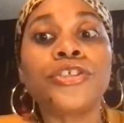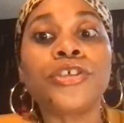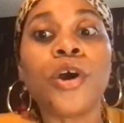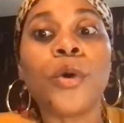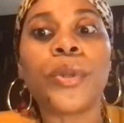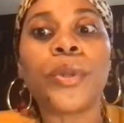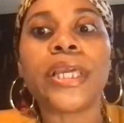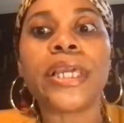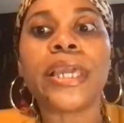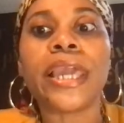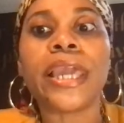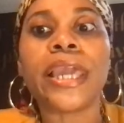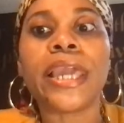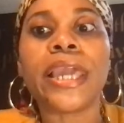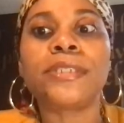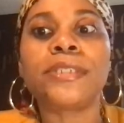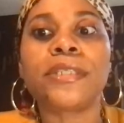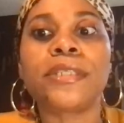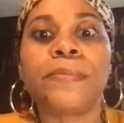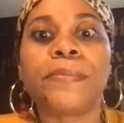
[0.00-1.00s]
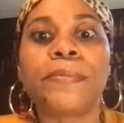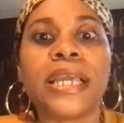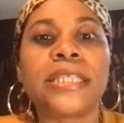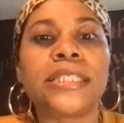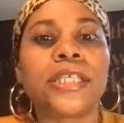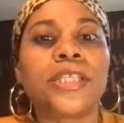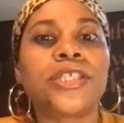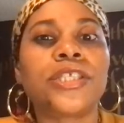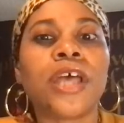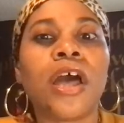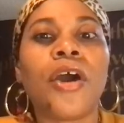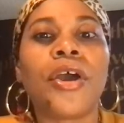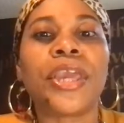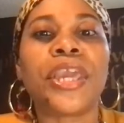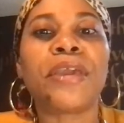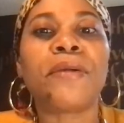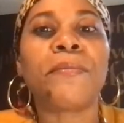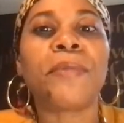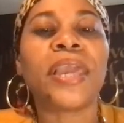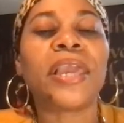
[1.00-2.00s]
when he came to the place and saw
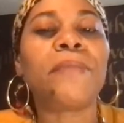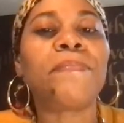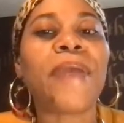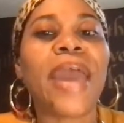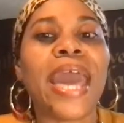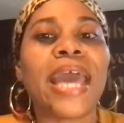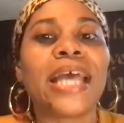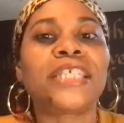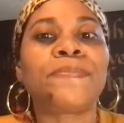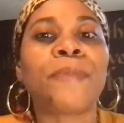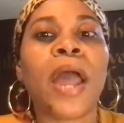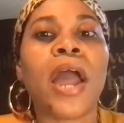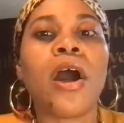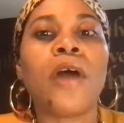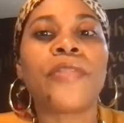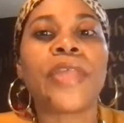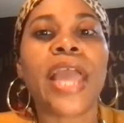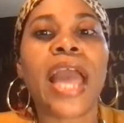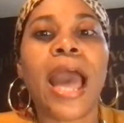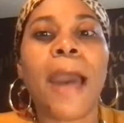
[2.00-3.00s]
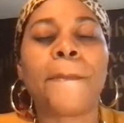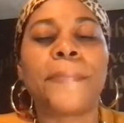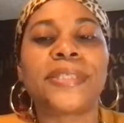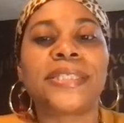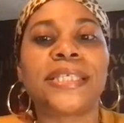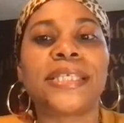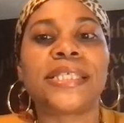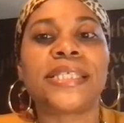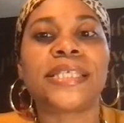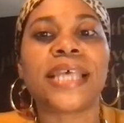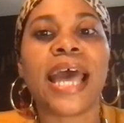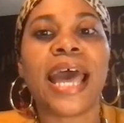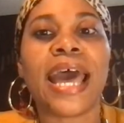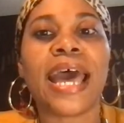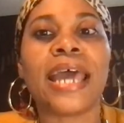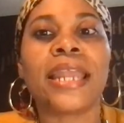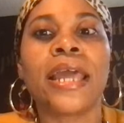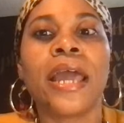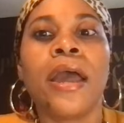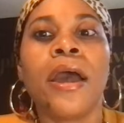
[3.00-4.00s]
him, he passed by on the opposite
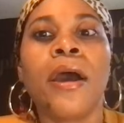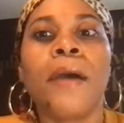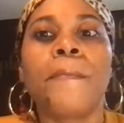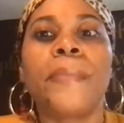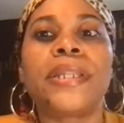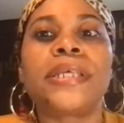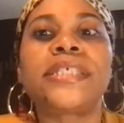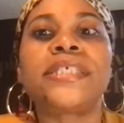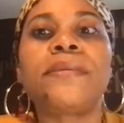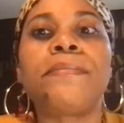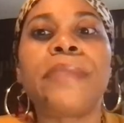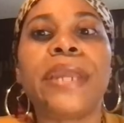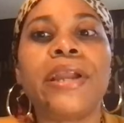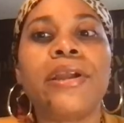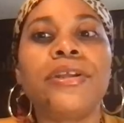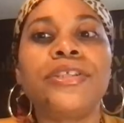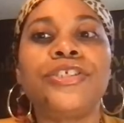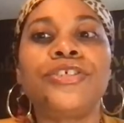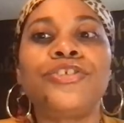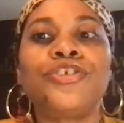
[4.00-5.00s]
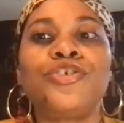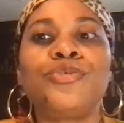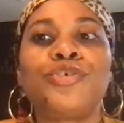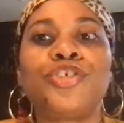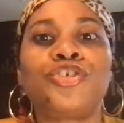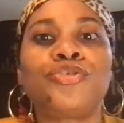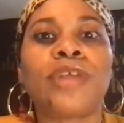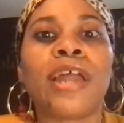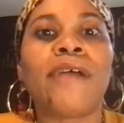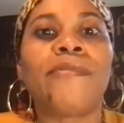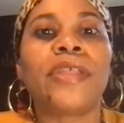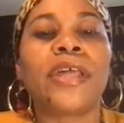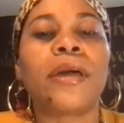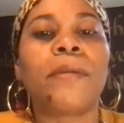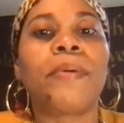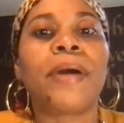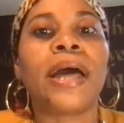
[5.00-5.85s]
side. But a Samaritan who was traveling